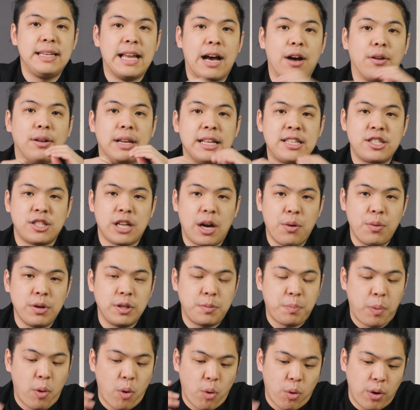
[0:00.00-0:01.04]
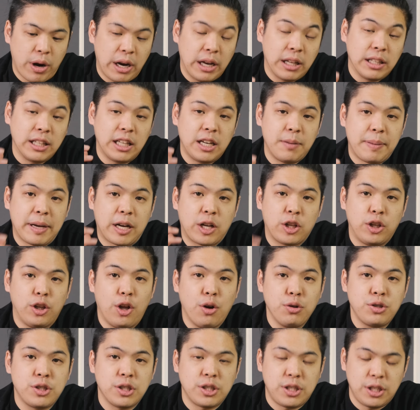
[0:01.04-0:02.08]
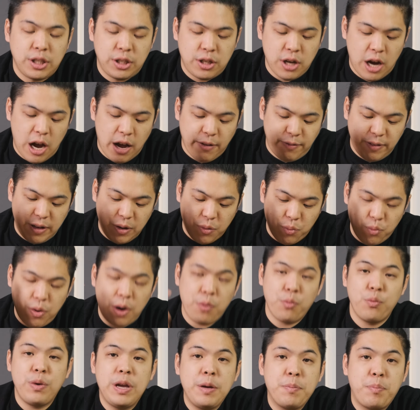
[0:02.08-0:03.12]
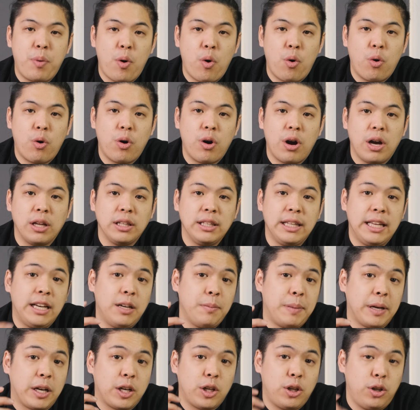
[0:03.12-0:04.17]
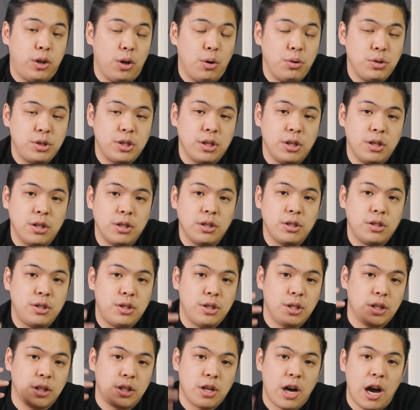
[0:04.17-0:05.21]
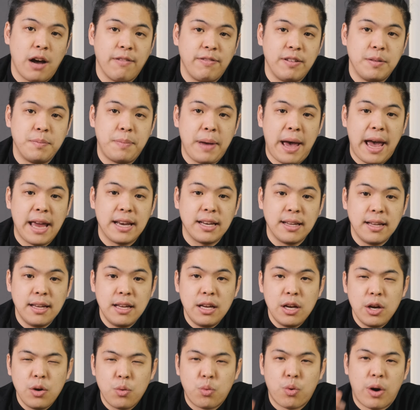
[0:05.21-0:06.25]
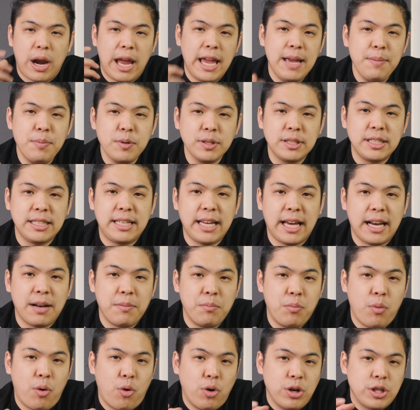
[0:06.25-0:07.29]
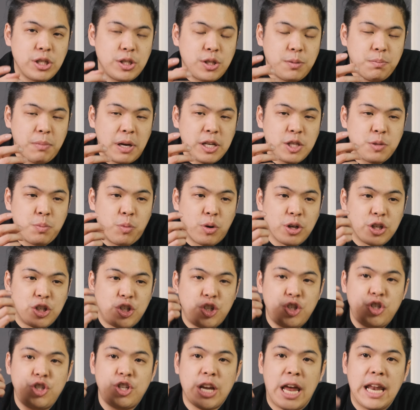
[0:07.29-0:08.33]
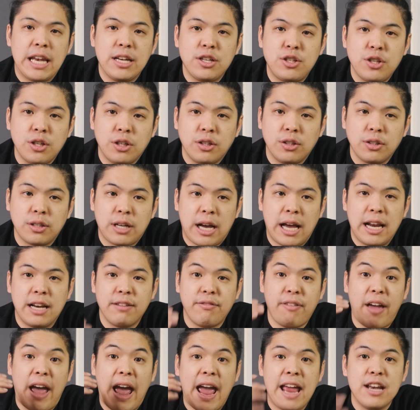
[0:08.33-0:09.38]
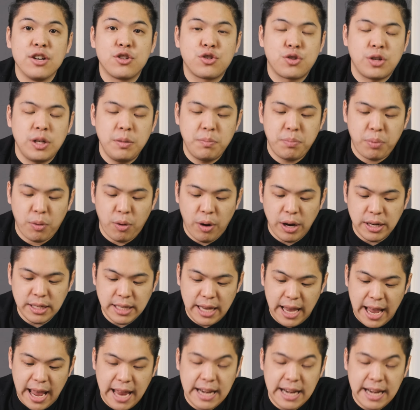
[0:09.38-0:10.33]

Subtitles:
Now, let's start with pouring a little bit closer to the coffee. When we pour a little bit closer to the coffee bed, we're able to get a much more gentle kind of entry point.